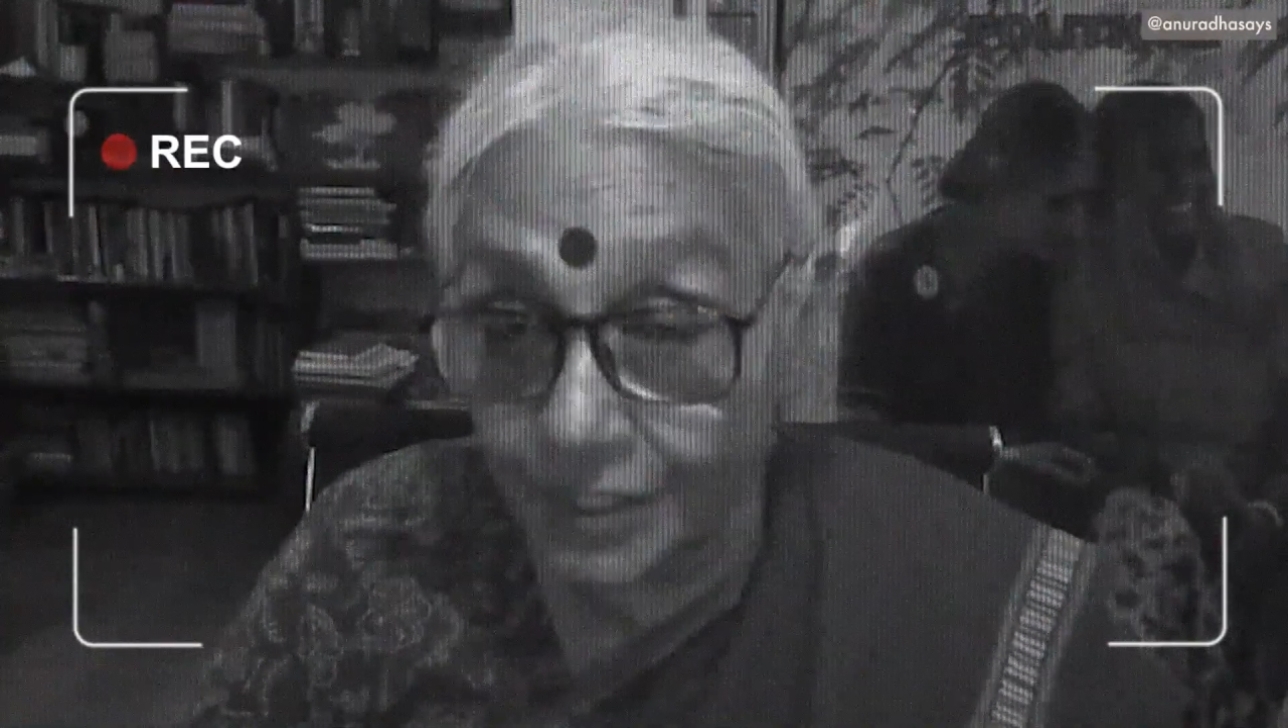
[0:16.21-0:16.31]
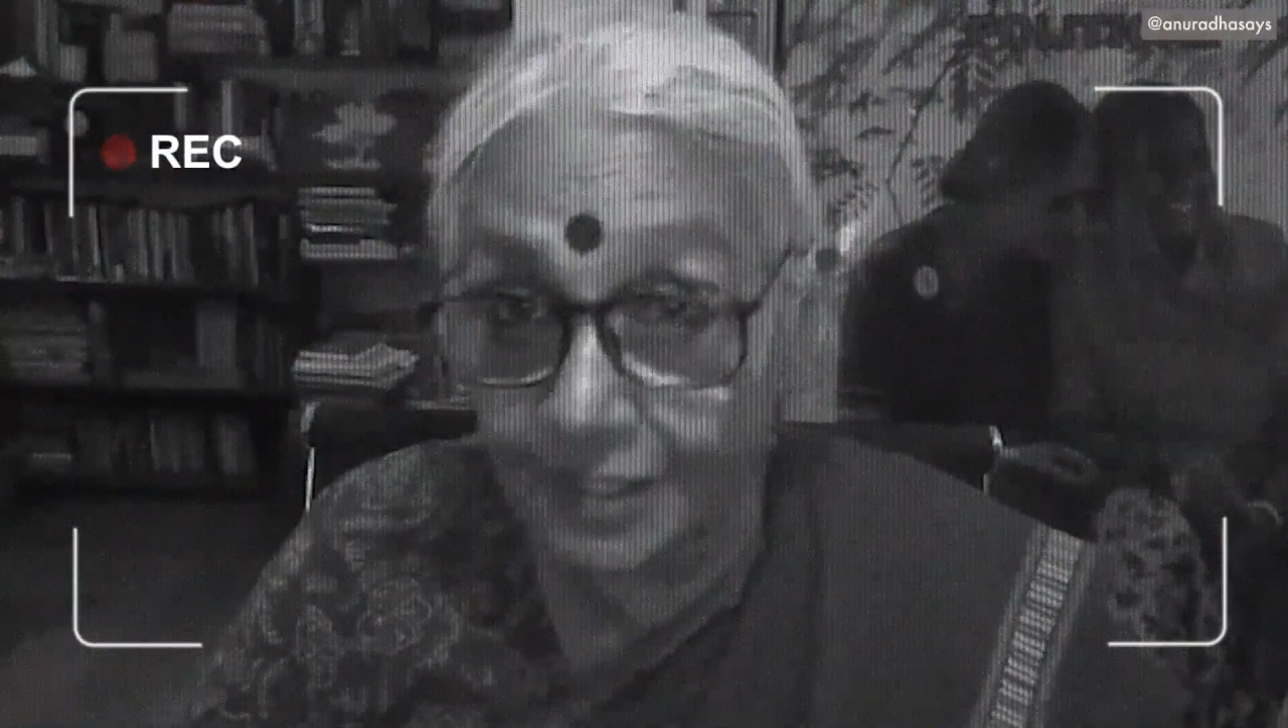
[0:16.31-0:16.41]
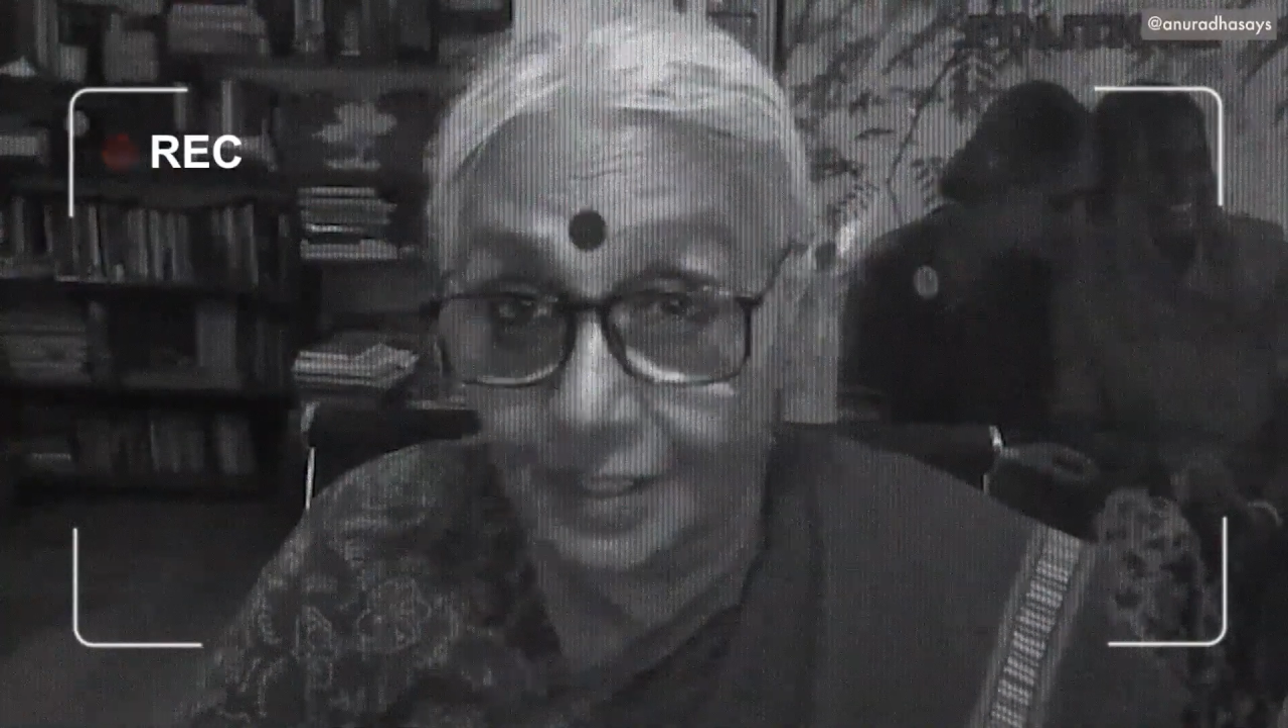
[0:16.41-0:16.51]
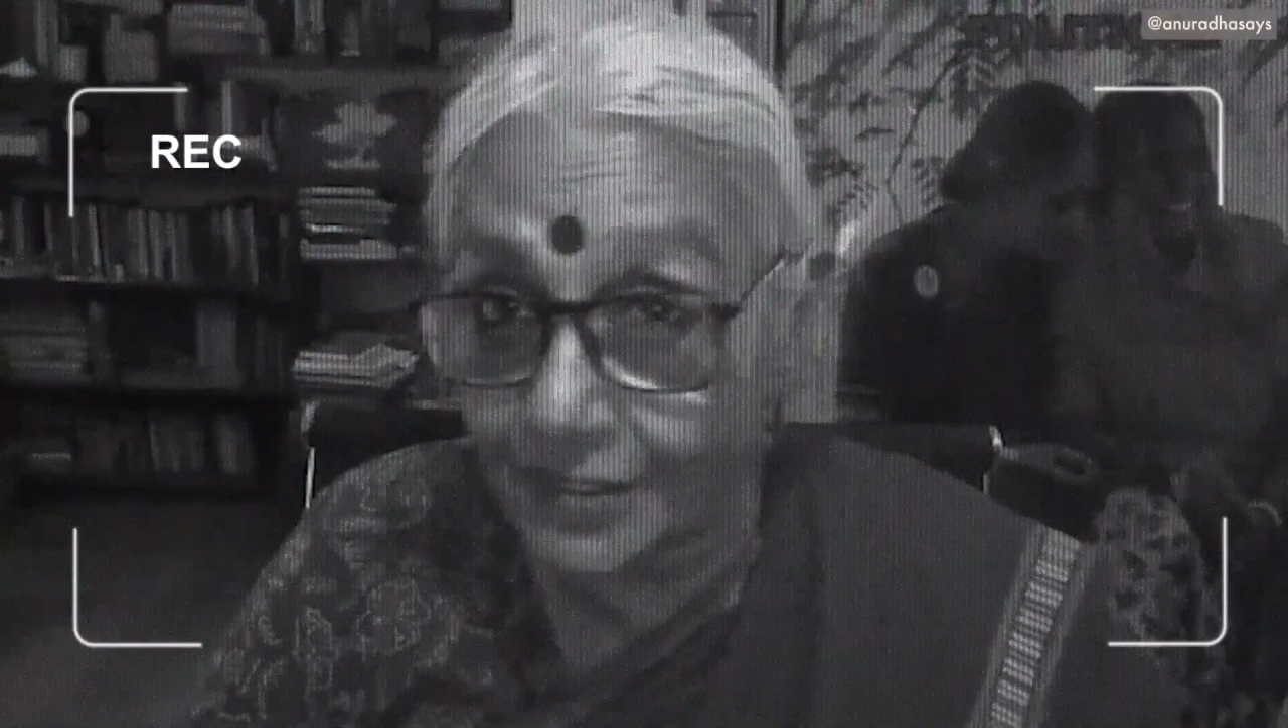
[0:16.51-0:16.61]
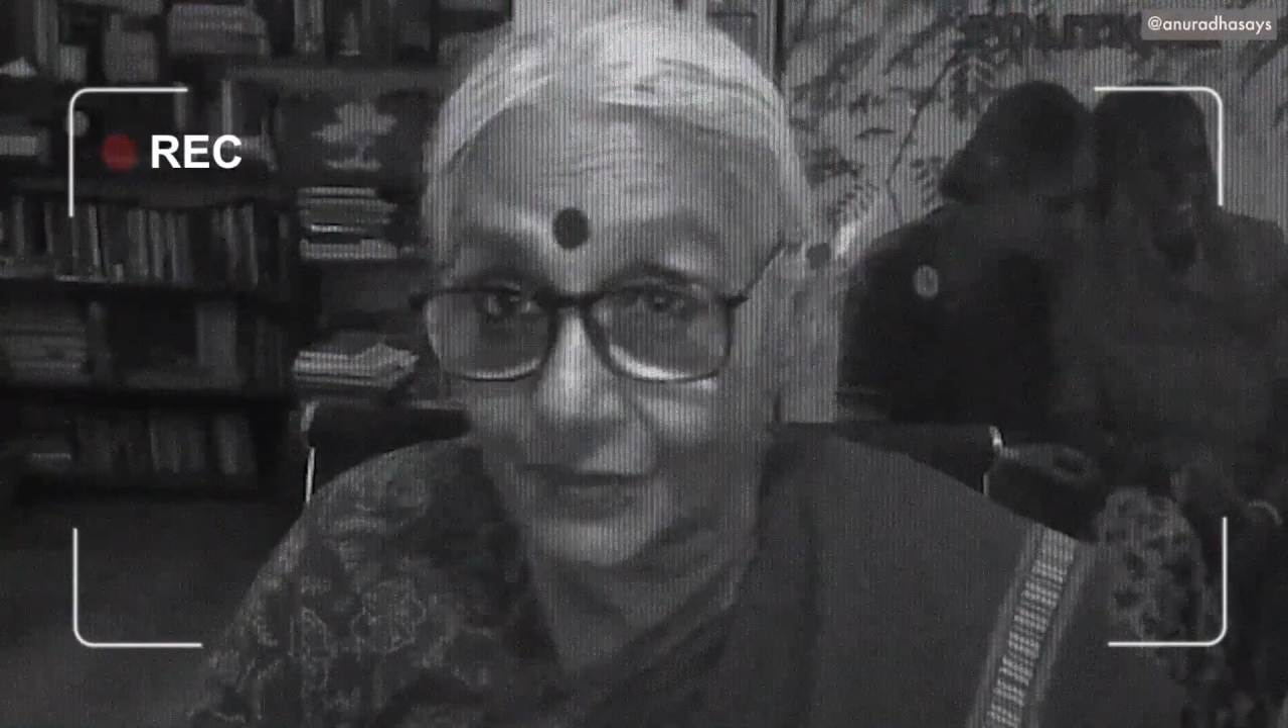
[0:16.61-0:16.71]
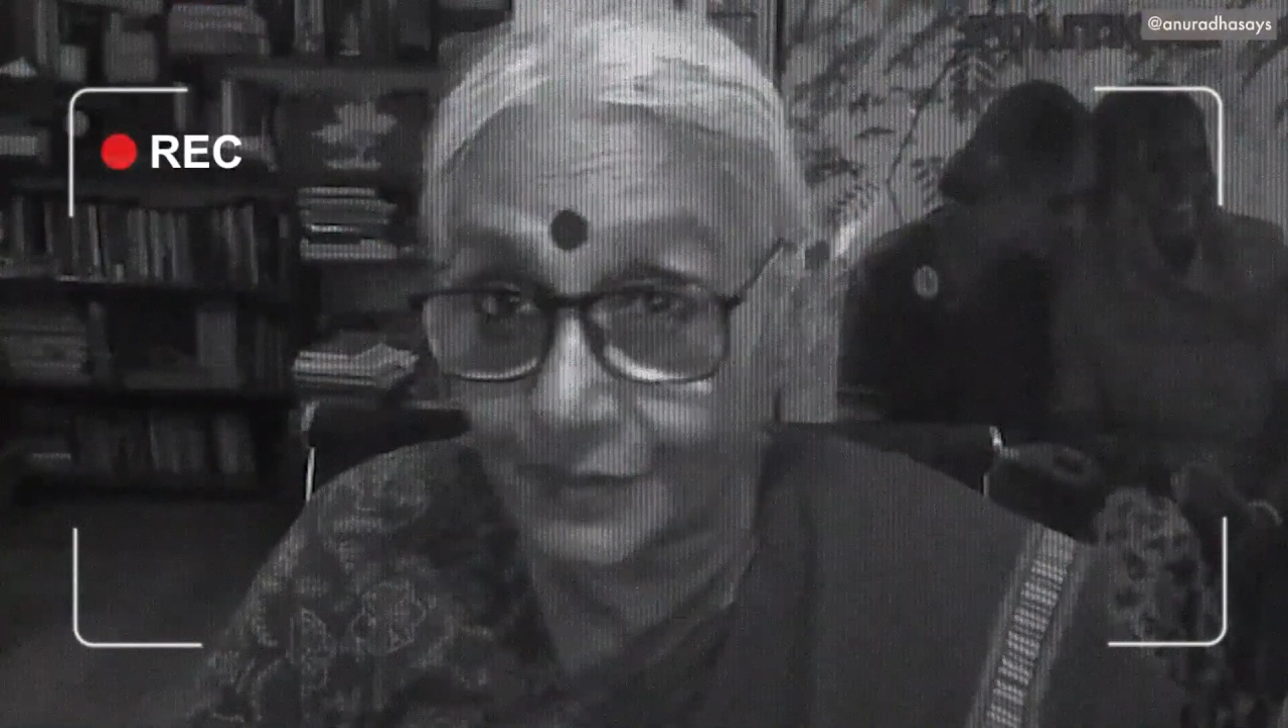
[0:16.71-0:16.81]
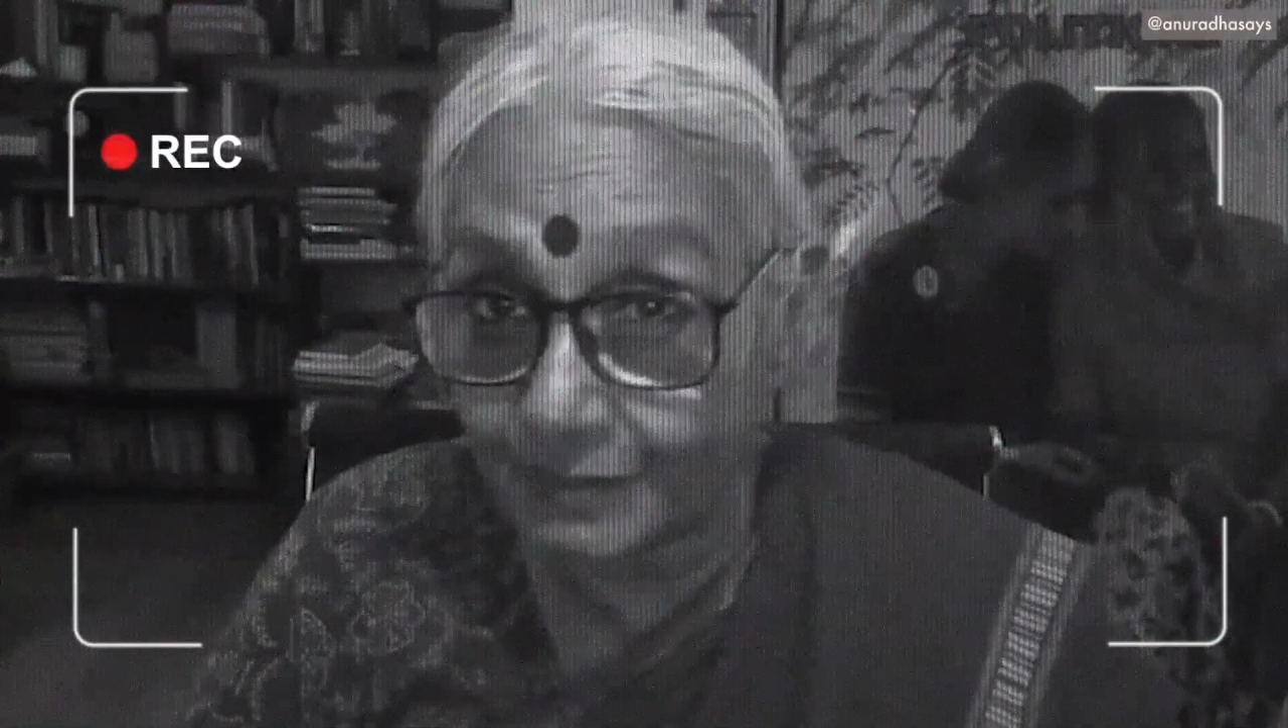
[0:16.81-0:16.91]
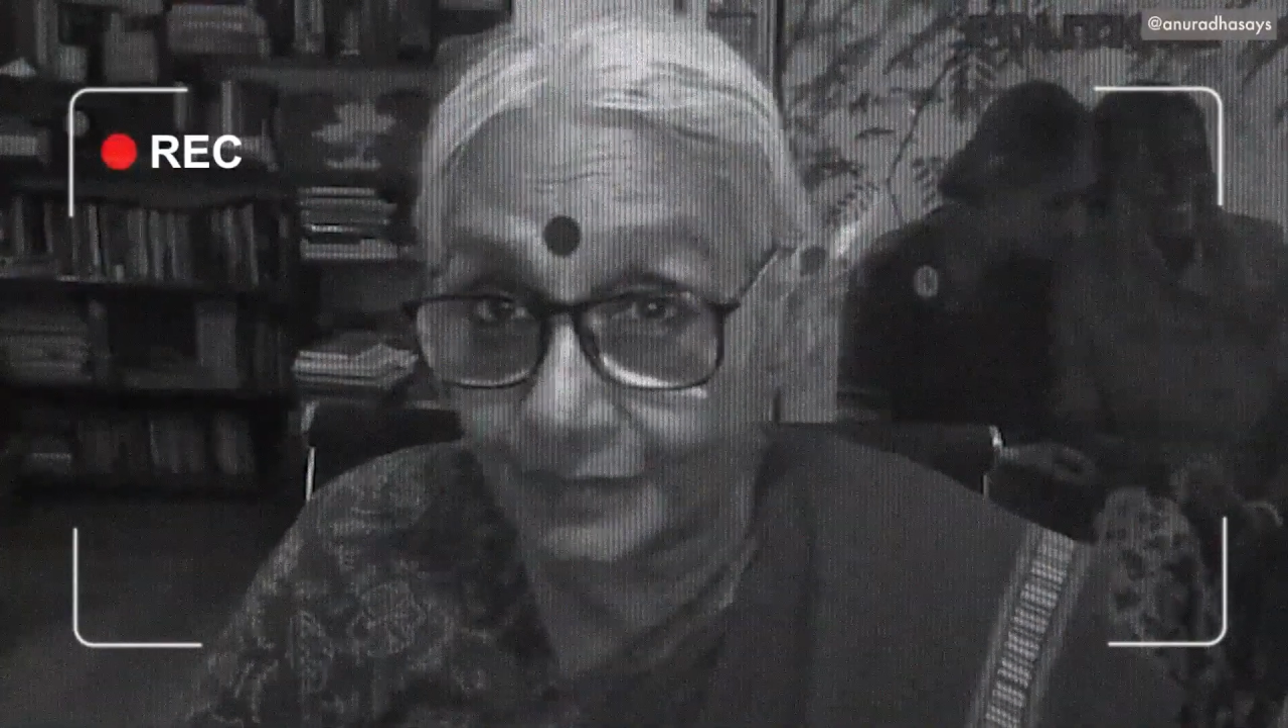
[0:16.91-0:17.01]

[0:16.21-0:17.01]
in the system.